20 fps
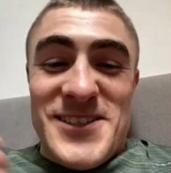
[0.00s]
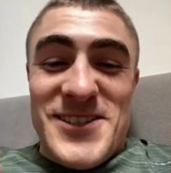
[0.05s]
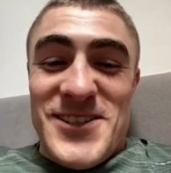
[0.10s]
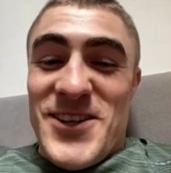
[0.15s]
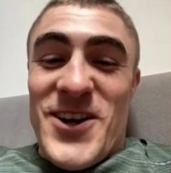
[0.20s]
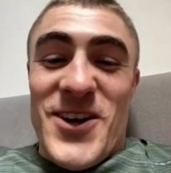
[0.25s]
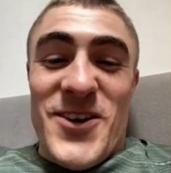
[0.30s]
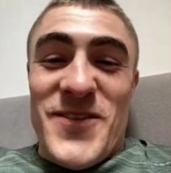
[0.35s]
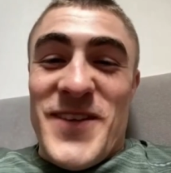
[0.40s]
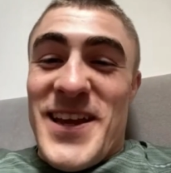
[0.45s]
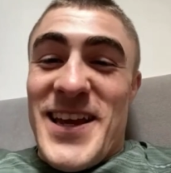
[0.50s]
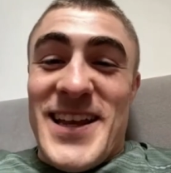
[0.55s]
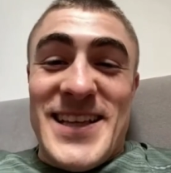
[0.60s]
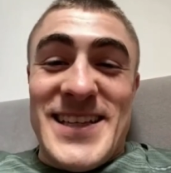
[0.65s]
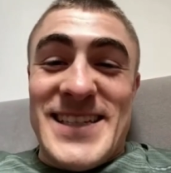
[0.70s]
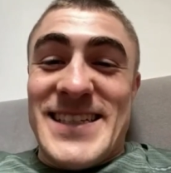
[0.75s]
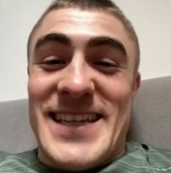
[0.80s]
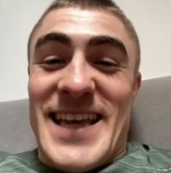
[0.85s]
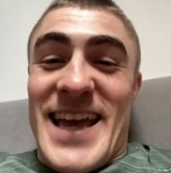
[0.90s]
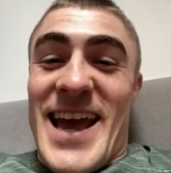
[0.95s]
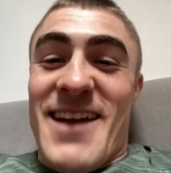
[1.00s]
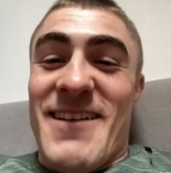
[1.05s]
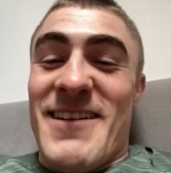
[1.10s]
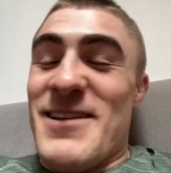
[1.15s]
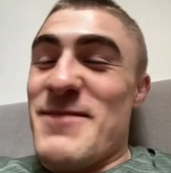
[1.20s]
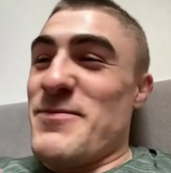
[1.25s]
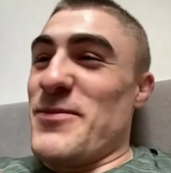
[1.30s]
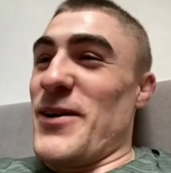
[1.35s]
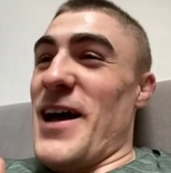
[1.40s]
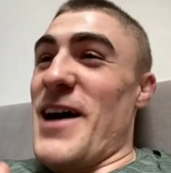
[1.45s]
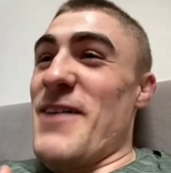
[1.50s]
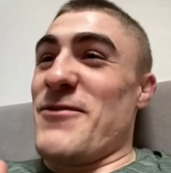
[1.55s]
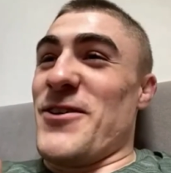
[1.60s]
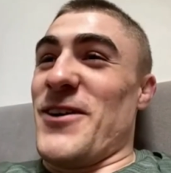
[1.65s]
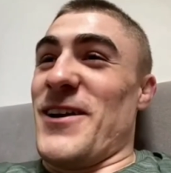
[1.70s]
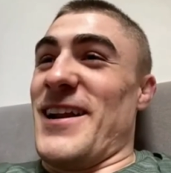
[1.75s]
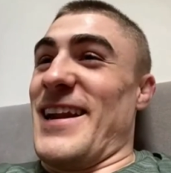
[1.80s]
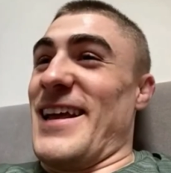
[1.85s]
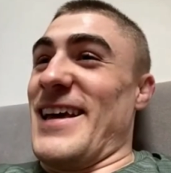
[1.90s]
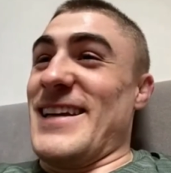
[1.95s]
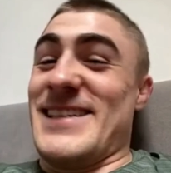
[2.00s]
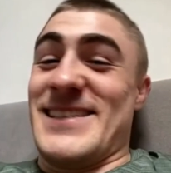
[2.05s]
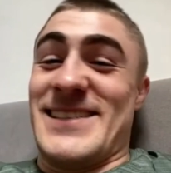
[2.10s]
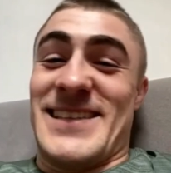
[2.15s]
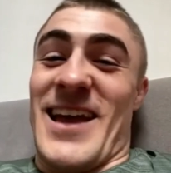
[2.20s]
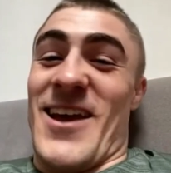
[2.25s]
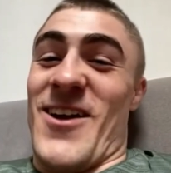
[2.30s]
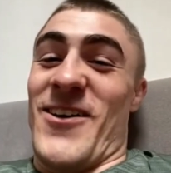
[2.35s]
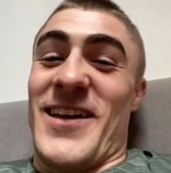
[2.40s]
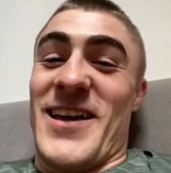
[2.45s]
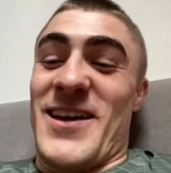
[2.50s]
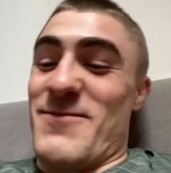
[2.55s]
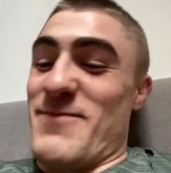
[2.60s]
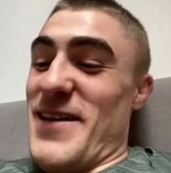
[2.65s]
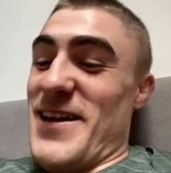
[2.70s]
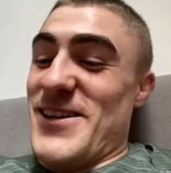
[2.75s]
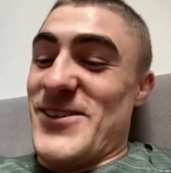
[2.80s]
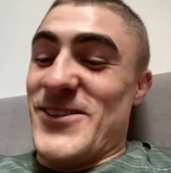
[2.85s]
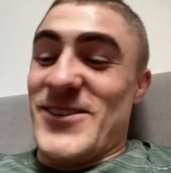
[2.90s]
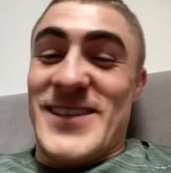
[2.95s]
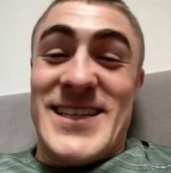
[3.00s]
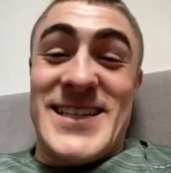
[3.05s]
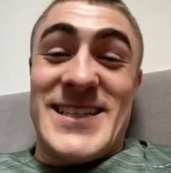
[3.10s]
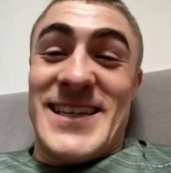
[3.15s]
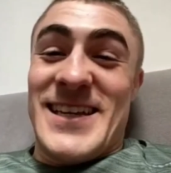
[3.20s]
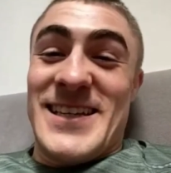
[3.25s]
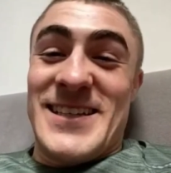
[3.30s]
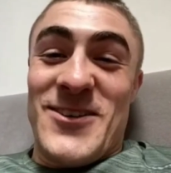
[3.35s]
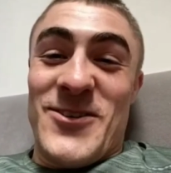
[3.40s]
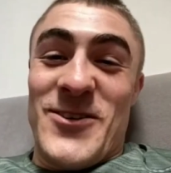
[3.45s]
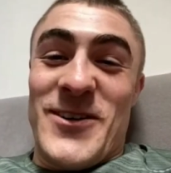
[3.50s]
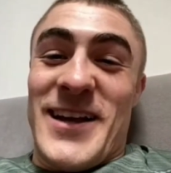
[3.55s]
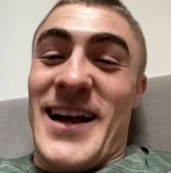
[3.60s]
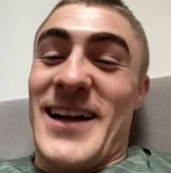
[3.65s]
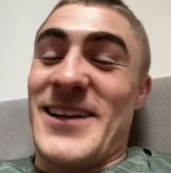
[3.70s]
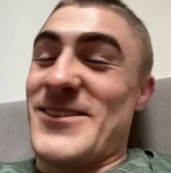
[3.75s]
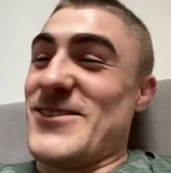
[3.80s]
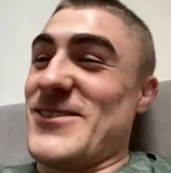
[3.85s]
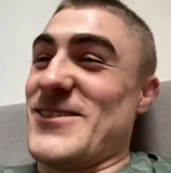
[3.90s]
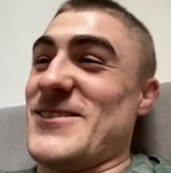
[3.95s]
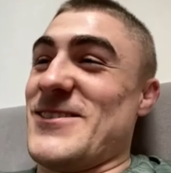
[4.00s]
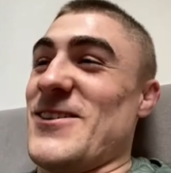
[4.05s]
Do you know what I mean? It's scary, but I've got to like stay on it and make sure these kids don't catch us.